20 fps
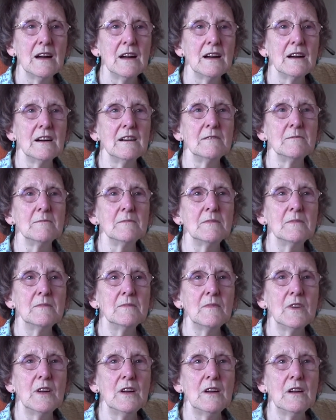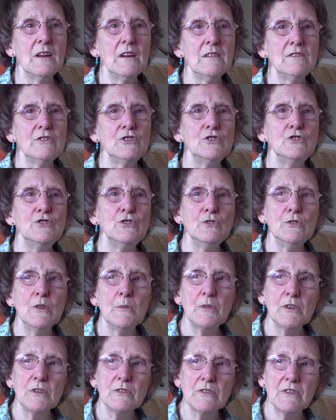Um, you knew
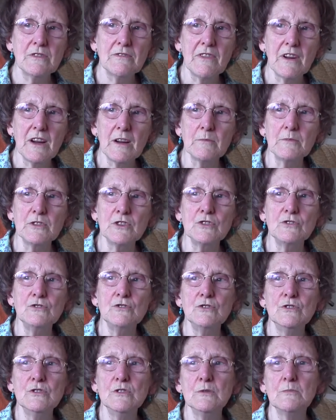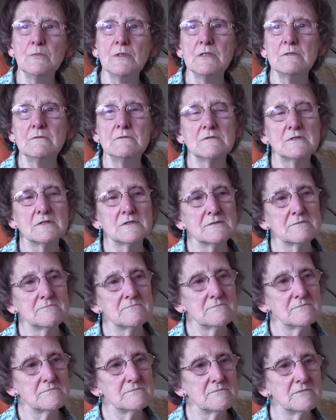about the family, you knew about
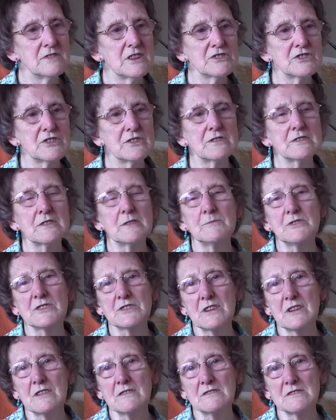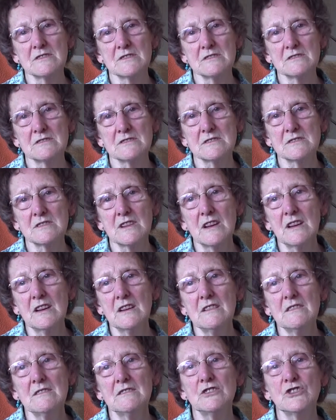their circumstances.
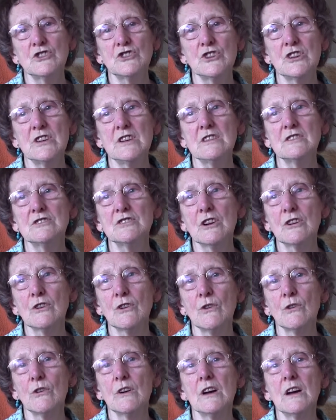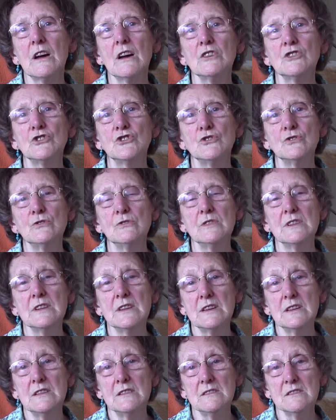They shared a lot as you
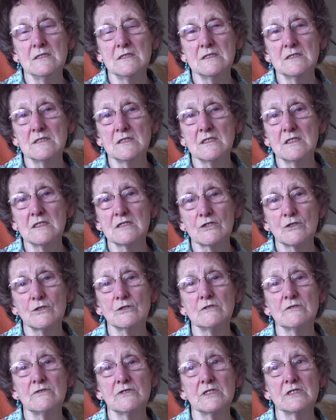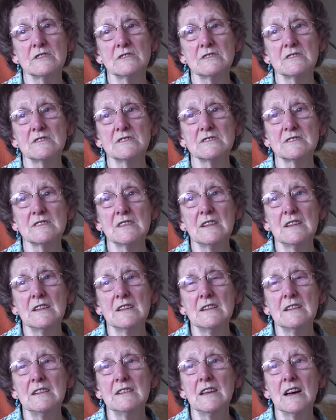gained their confidence
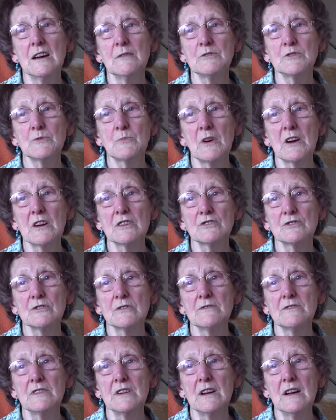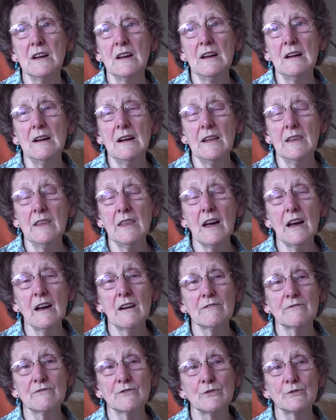and that was part of it. And
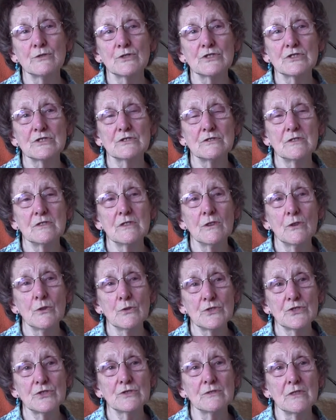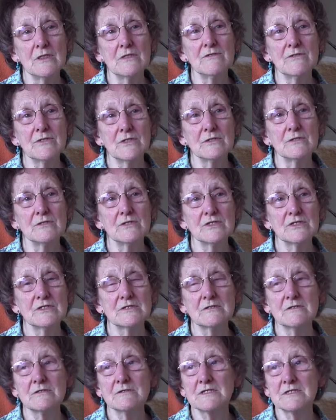that, of course, also
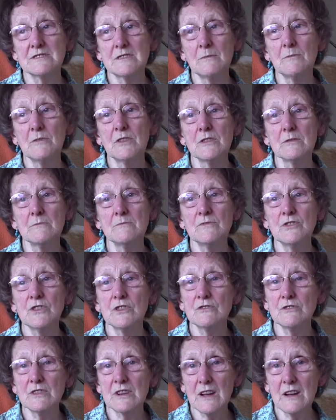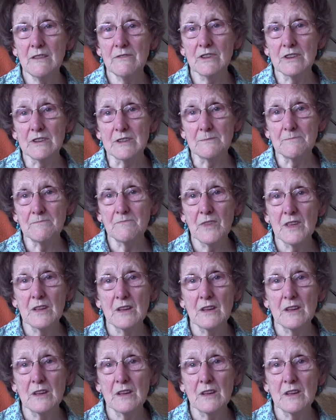influenced some of them their recovery